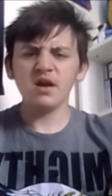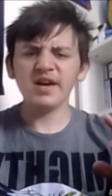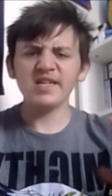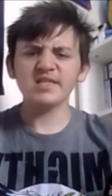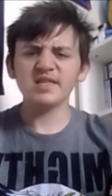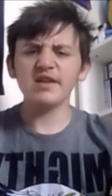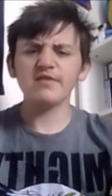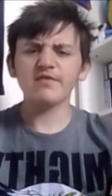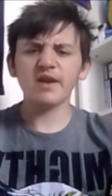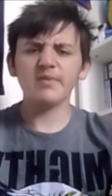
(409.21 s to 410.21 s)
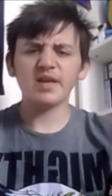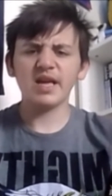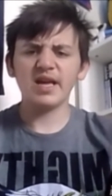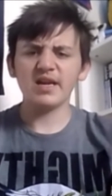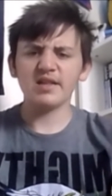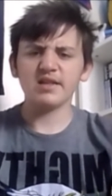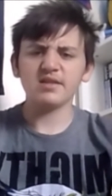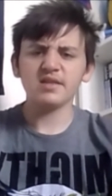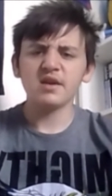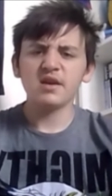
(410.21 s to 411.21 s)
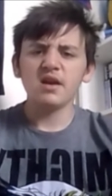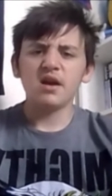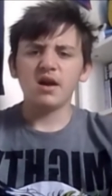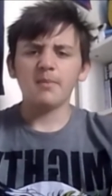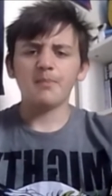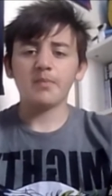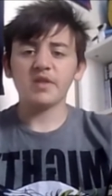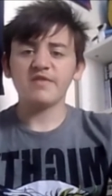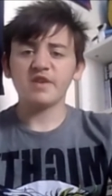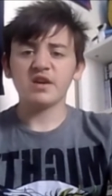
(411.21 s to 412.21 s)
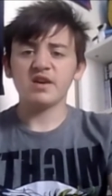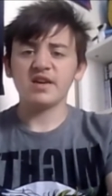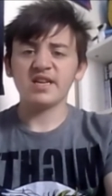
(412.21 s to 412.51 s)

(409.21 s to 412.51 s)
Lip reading: instead of raping Katie in this, Motherfucker